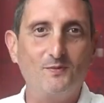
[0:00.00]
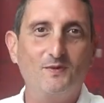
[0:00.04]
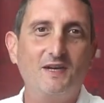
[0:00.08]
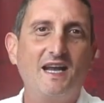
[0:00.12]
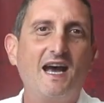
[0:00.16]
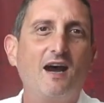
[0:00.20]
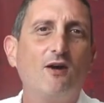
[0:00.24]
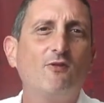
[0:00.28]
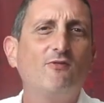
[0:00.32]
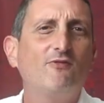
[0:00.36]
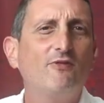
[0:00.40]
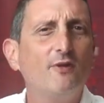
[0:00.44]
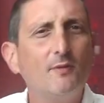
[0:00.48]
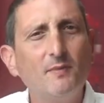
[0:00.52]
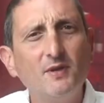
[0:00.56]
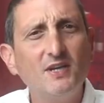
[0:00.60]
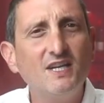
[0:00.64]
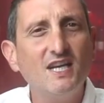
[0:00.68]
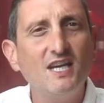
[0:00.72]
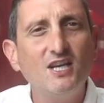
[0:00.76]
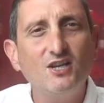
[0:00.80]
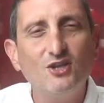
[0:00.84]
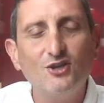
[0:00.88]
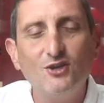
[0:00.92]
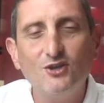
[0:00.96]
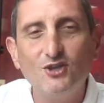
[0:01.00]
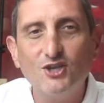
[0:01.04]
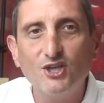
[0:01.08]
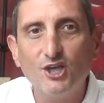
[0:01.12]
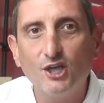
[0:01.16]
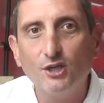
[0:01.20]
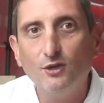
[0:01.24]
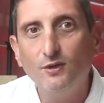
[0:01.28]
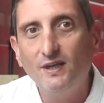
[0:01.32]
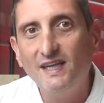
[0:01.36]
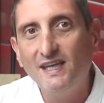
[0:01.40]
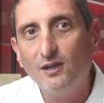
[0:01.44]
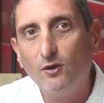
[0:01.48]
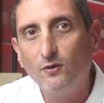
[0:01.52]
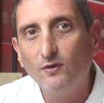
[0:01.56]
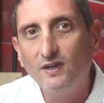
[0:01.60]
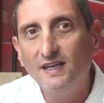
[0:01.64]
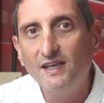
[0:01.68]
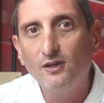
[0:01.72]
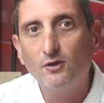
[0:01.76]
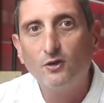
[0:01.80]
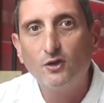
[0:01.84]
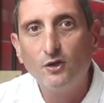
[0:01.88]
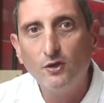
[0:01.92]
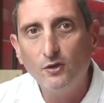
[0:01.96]
Now, fermentation generally
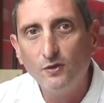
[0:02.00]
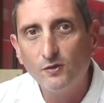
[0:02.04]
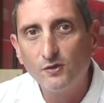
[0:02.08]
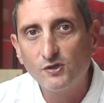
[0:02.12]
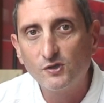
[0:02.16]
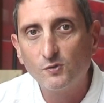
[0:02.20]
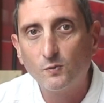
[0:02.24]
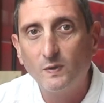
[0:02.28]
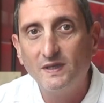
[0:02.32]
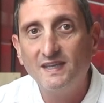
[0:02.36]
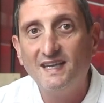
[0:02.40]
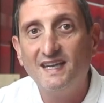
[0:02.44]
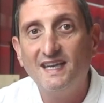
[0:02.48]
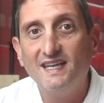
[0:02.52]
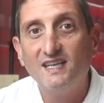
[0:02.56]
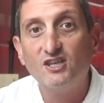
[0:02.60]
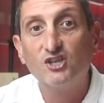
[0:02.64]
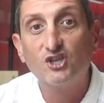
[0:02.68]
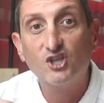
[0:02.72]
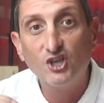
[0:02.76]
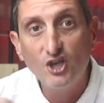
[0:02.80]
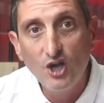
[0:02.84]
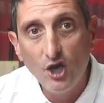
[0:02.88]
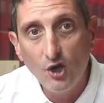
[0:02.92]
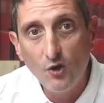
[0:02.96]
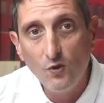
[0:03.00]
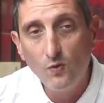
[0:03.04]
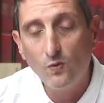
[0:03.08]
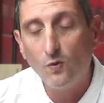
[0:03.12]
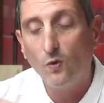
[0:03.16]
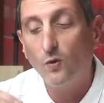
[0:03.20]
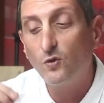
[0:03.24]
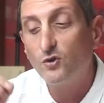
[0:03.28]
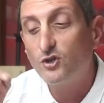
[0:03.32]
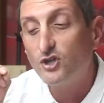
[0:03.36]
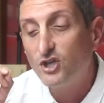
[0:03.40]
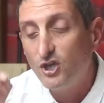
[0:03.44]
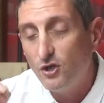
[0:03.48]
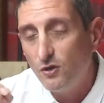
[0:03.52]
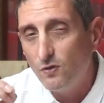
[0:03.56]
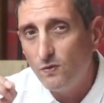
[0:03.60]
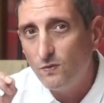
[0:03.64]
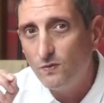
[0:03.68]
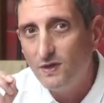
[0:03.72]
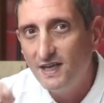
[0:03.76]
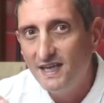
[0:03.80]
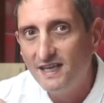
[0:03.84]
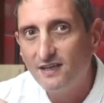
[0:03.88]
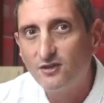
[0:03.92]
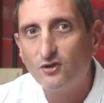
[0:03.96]
only occurs when there's no or
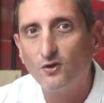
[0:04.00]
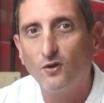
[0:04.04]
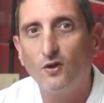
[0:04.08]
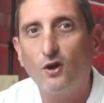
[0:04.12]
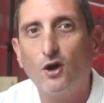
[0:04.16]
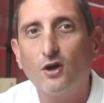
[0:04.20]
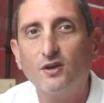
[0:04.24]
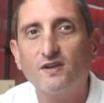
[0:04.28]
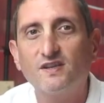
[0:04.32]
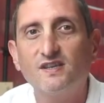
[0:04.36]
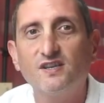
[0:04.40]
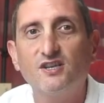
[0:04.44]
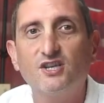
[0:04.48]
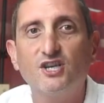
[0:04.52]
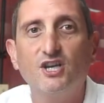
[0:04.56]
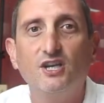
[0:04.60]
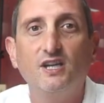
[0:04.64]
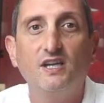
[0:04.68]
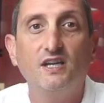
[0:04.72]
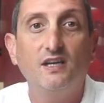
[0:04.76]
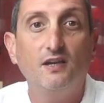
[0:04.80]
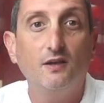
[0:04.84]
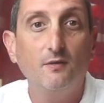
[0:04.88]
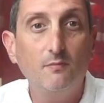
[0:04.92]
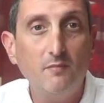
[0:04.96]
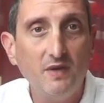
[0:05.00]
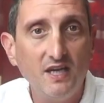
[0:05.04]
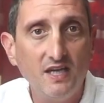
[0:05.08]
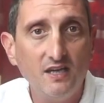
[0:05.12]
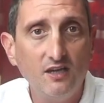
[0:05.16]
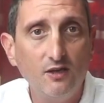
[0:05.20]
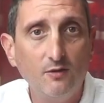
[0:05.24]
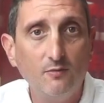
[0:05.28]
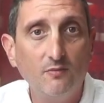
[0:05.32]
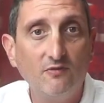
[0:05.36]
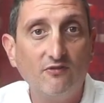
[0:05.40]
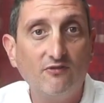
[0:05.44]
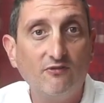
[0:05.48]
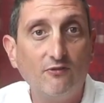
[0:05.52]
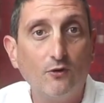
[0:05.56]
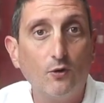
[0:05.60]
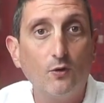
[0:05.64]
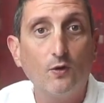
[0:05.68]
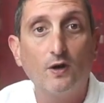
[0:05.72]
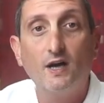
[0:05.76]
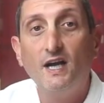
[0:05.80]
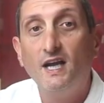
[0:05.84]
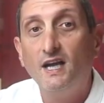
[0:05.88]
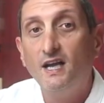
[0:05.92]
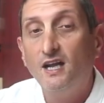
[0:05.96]
too little oxygen in the medium
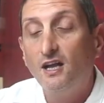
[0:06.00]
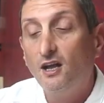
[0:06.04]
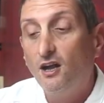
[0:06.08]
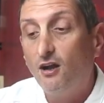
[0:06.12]
for